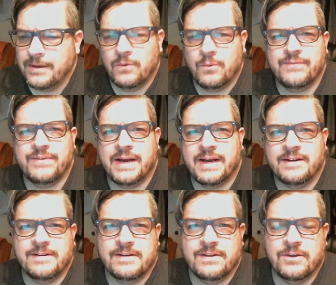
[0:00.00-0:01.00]
We've got
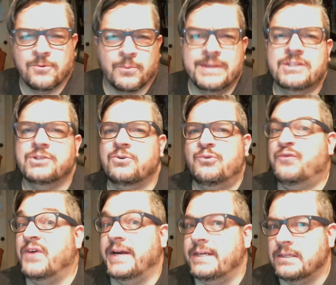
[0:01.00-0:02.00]
the original
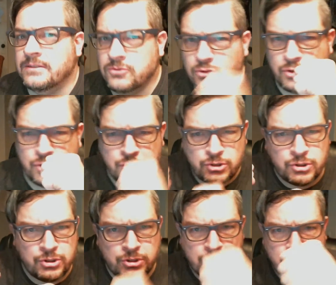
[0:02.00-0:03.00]
fight,
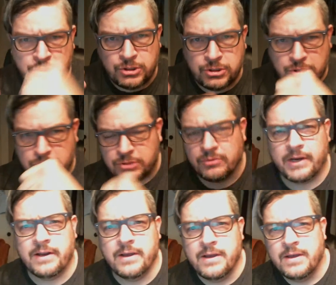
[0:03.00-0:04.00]

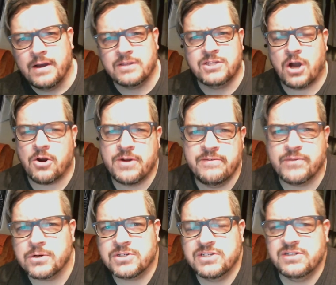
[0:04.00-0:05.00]
right? Atari
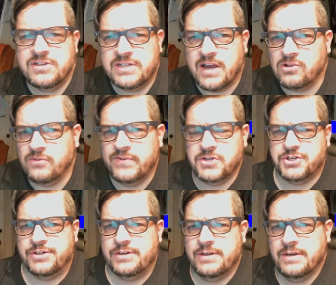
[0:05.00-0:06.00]
versus
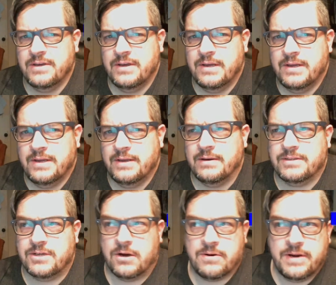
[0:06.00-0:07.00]
Intellivision.
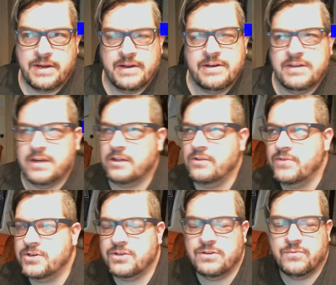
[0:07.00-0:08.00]
Atari and
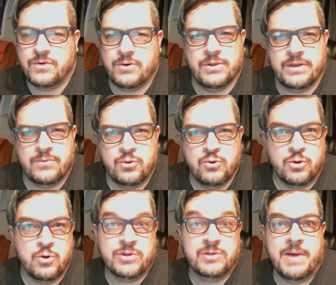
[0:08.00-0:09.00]
Intellivision, well,
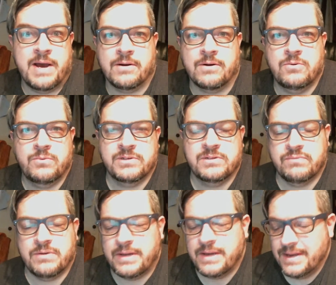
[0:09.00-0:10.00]
who was better? Who was what?